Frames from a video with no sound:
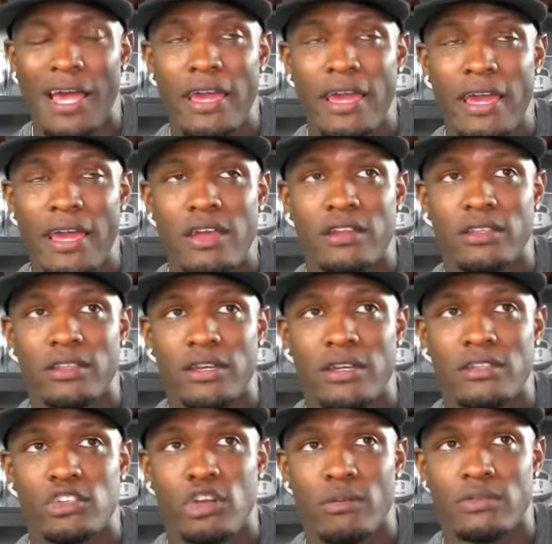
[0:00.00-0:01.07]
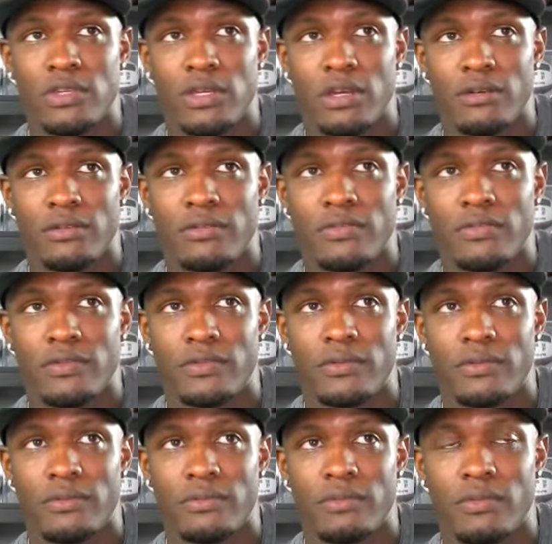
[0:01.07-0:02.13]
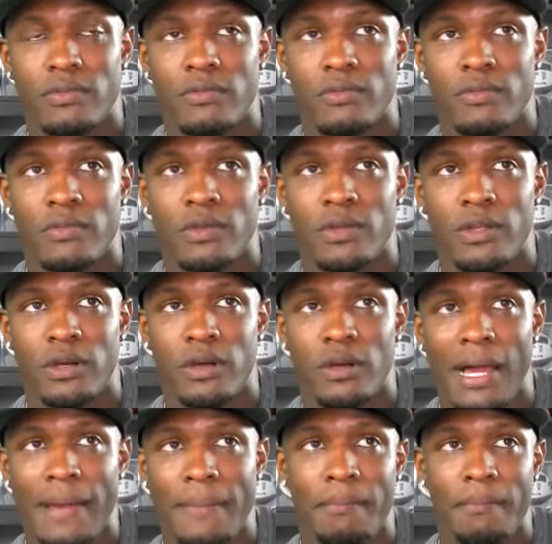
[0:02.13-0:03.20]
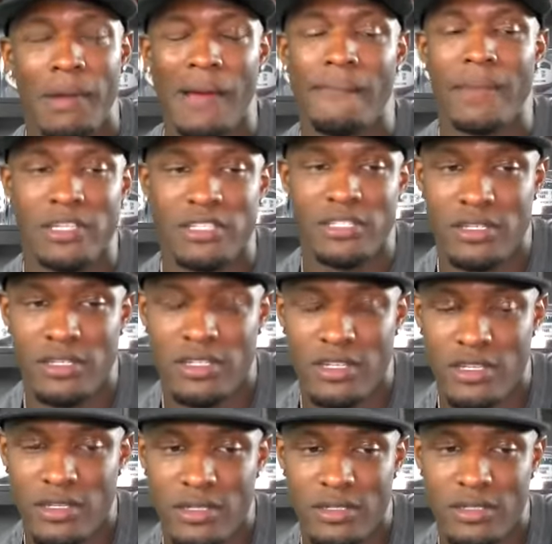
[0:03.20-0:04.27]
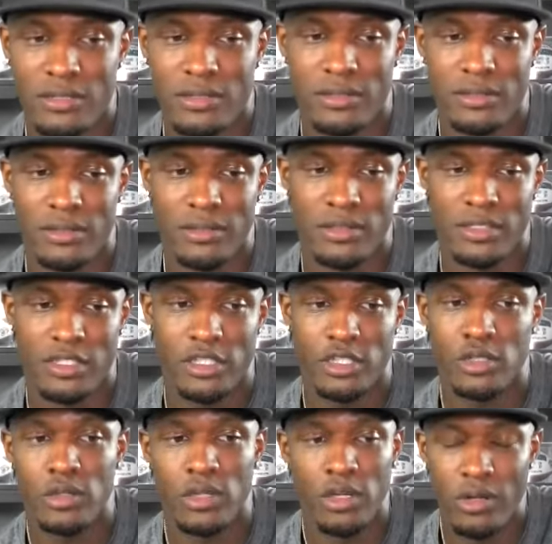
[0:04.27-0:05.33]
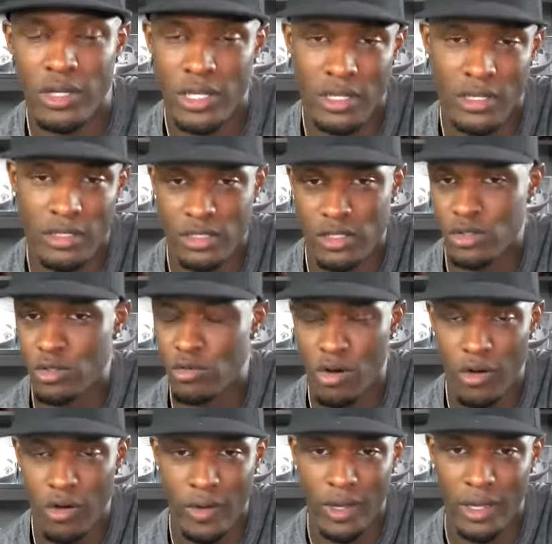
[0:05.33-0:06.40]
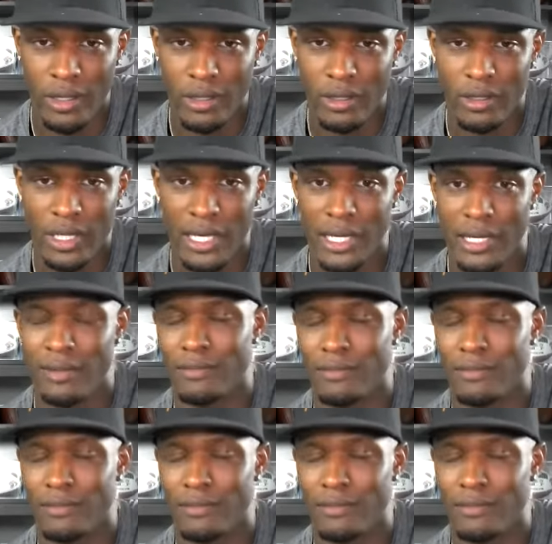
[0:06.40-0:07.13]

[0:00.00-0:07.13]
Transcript: handle it in terms of, you know, my message is still learning, still growing. Like